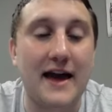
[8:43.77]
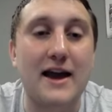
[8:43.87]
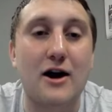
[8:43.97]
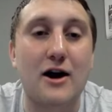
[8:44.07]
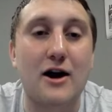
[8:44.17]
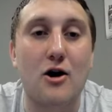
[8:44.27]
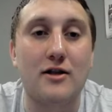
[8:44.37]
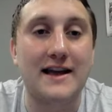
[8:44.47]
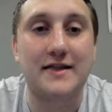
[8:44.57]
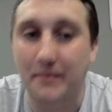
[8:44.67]
they are
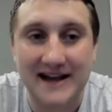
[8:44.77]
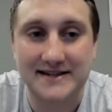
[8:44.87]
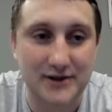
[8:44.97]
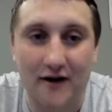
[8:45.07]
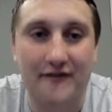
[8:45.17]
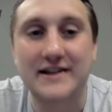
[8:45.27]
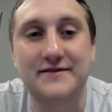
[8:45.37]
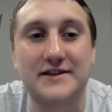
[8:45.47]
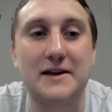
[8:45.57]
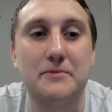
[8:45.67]
like the best
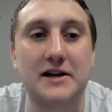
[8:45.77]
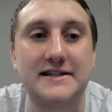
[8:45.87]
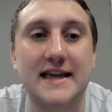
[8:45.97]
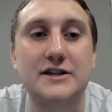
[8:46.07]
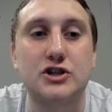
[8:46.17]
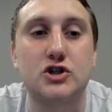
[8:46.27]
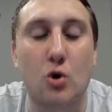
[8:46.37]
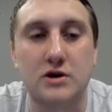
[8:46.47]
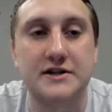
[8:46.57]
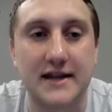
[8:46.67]
offensive team because they
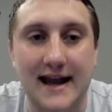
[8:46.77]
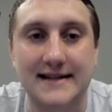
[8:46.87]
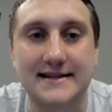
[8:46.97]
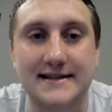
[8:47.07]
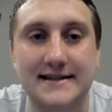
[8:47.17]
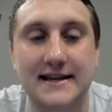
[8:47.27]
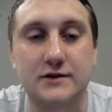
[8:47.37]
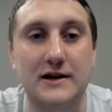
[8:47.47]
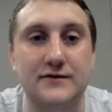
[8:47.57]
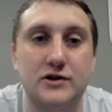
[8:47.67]
scorched the Nets against
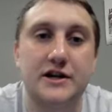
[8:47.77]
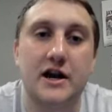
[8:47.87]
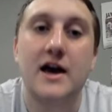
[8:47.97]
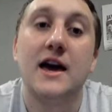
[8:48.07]
West Virginia.